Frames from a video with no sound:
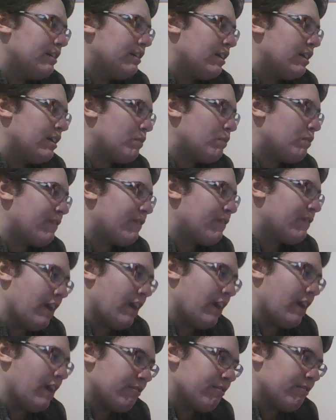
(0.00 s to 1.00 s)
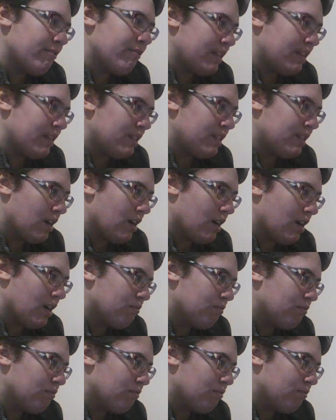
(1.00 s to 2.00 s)
With fire in his
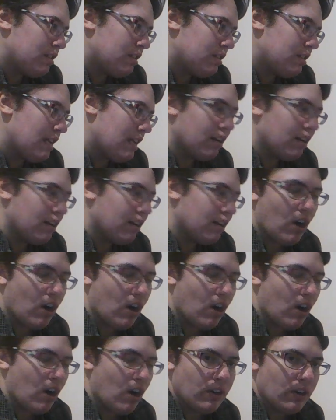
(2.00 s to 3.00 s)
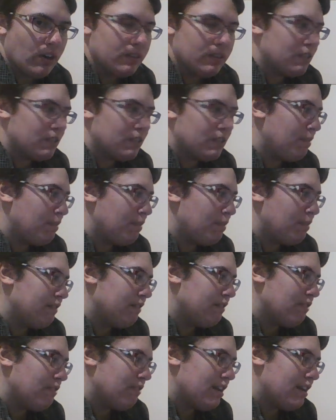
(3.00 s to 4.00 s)
nostrils, and long, spitly
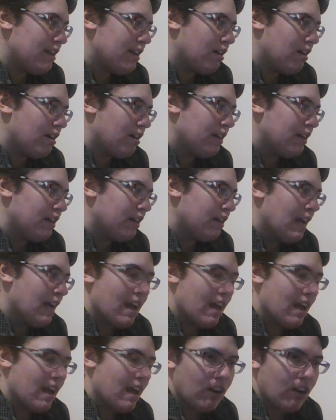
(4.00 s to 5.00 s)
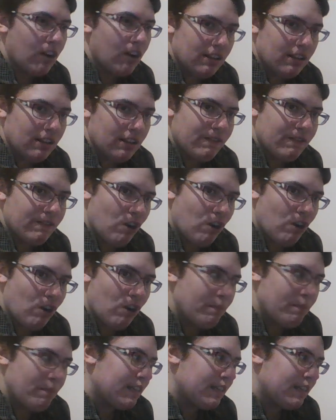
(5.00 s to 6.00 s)
red tongue, and lots of
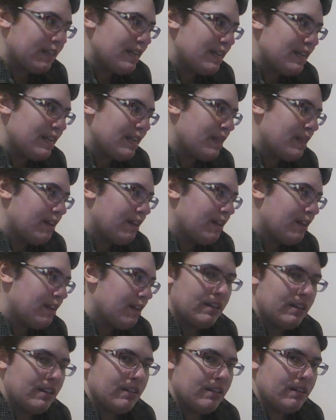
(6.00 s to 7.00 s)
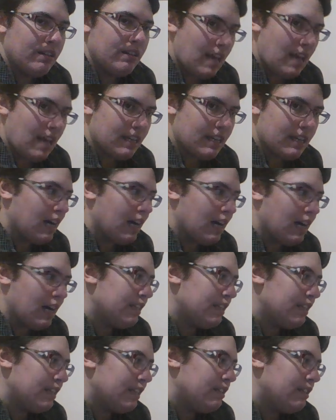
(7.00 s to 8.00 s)
chomping teeth? That kind?"
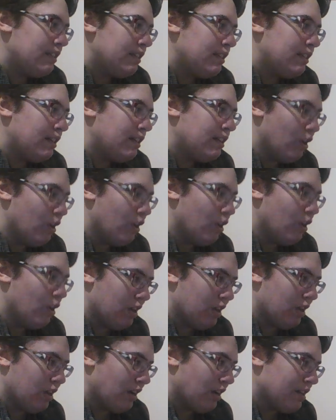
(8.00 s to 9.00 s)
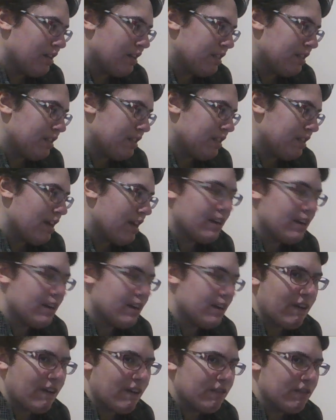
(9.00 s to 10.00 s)
Noah nodded his head in a
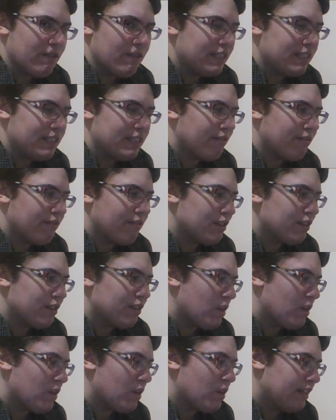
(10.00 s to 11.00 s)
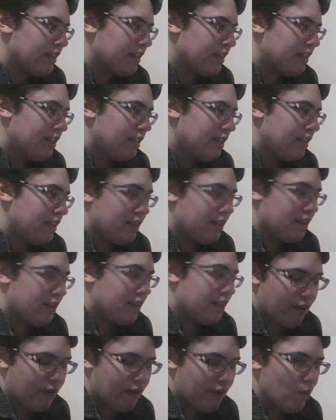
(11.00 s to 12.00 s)
very serious way.
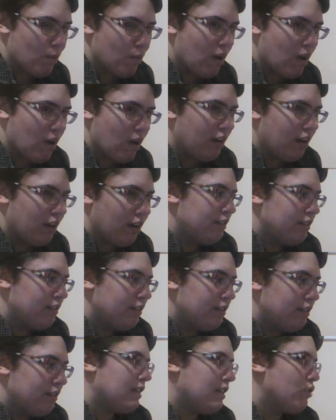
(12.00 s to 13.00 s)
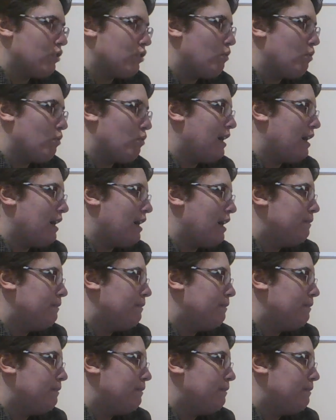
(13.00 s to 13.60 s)
"Very well," said Goma.